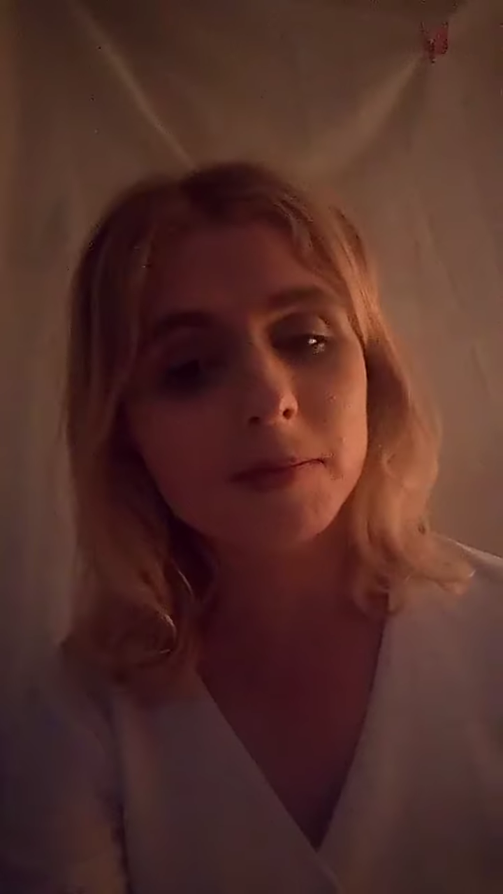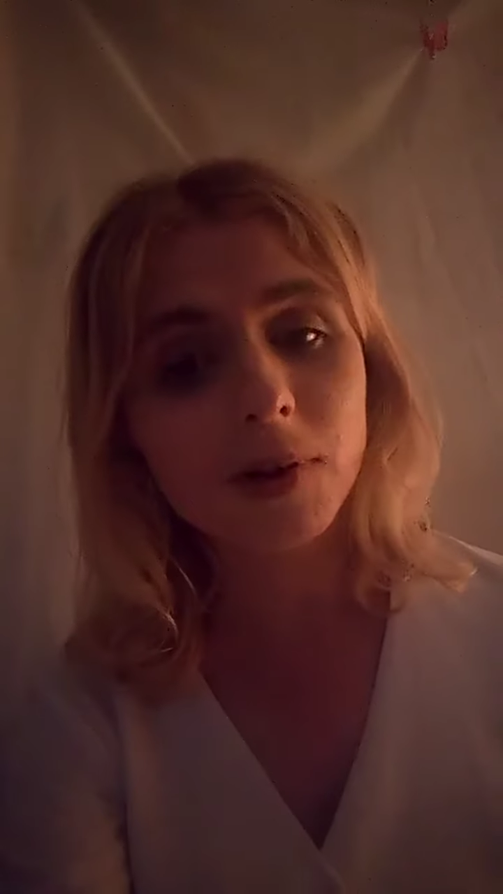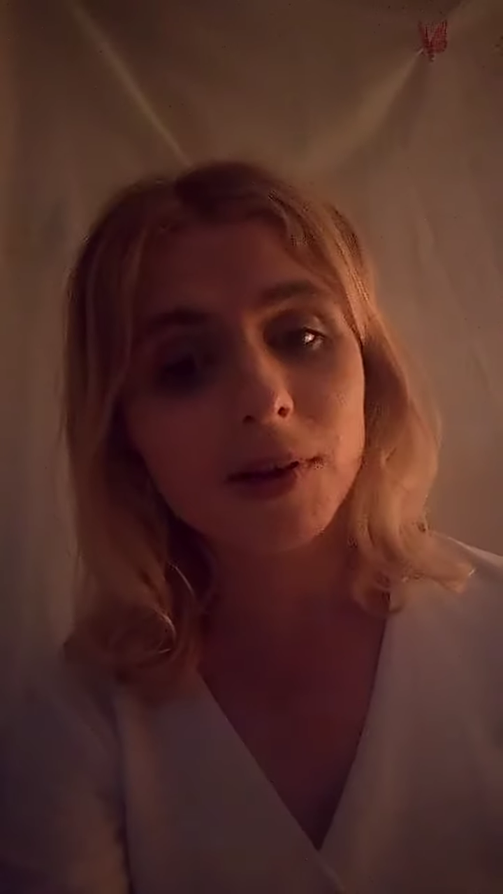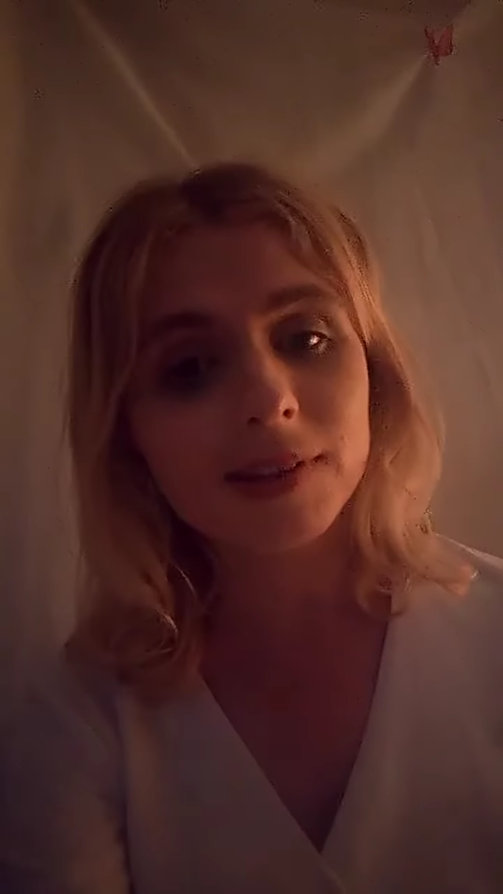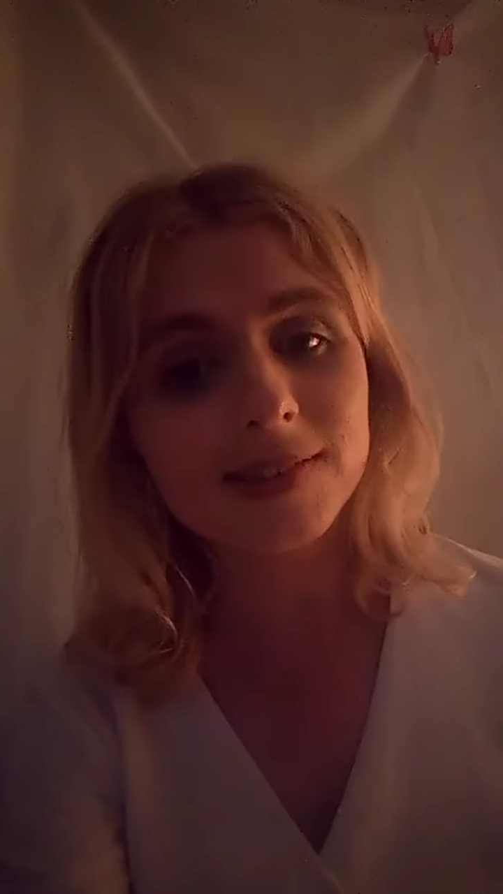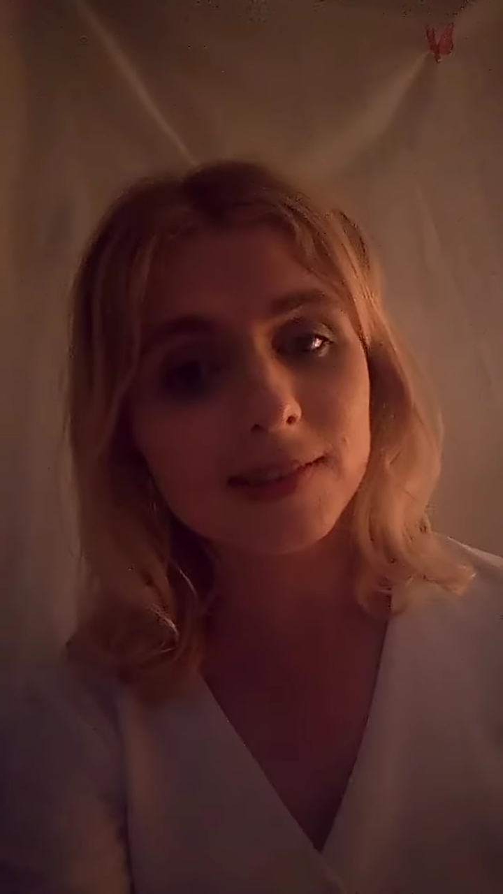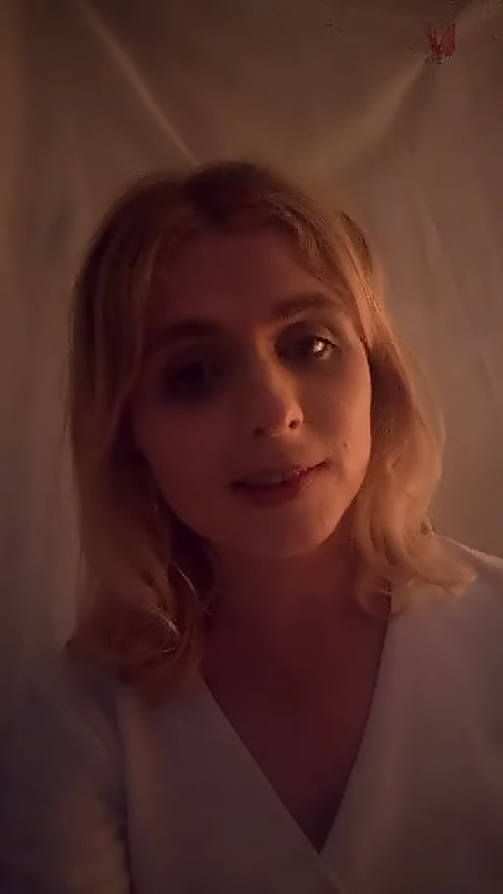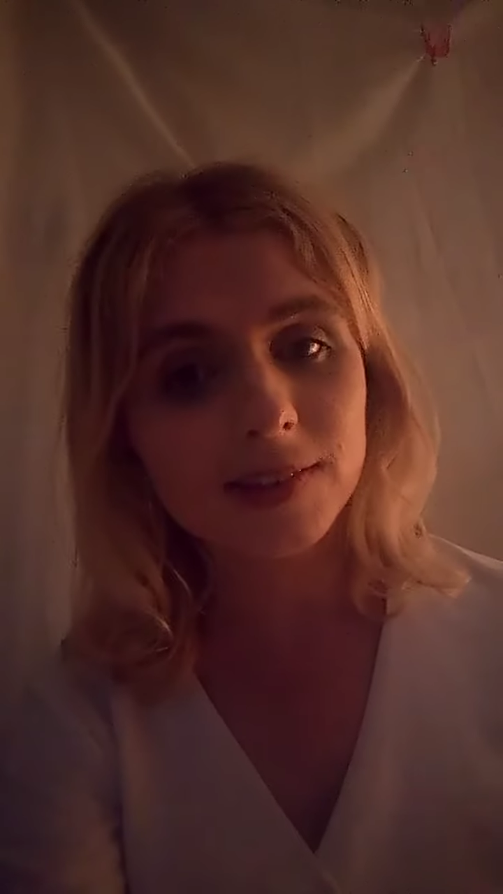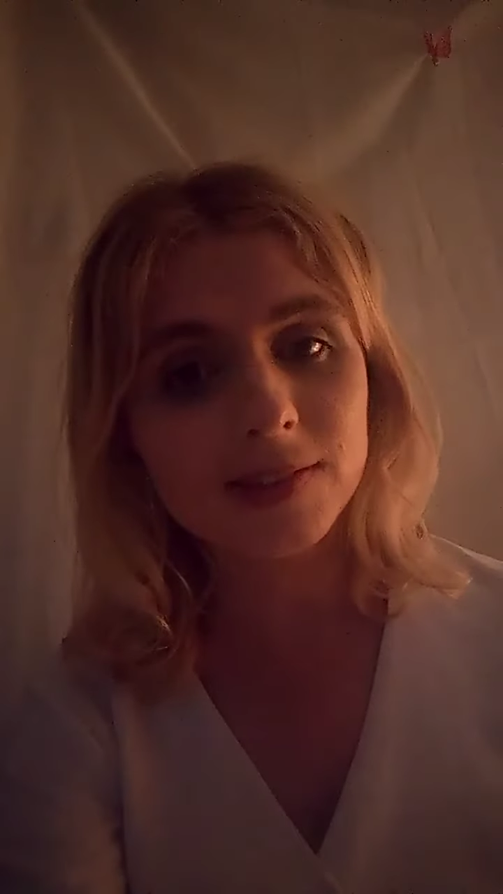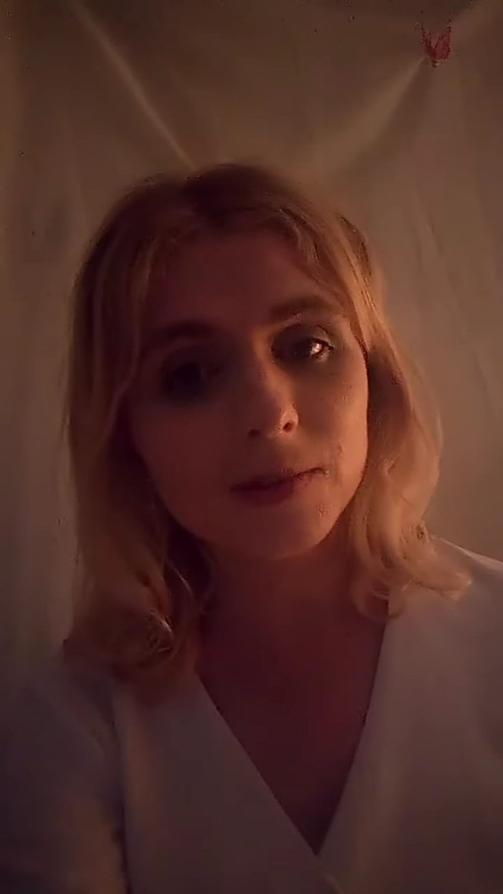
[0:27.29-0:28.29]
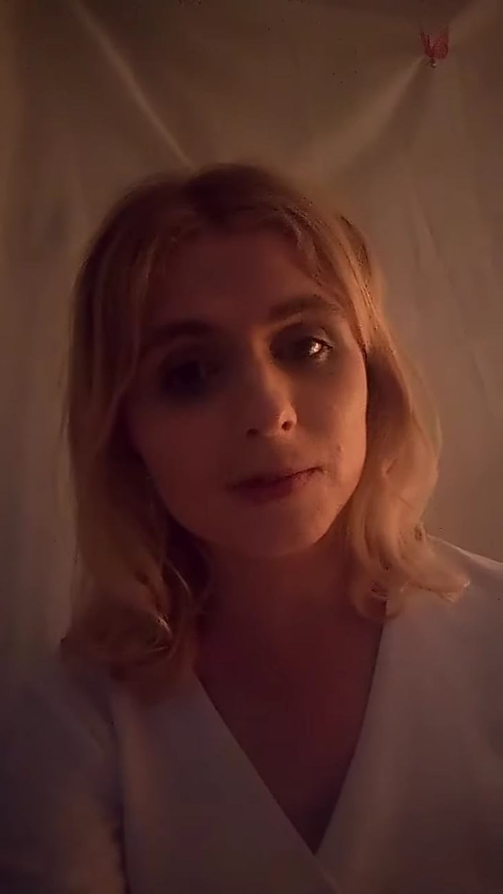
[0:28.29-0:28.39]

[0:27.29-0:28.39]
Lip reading: all is good so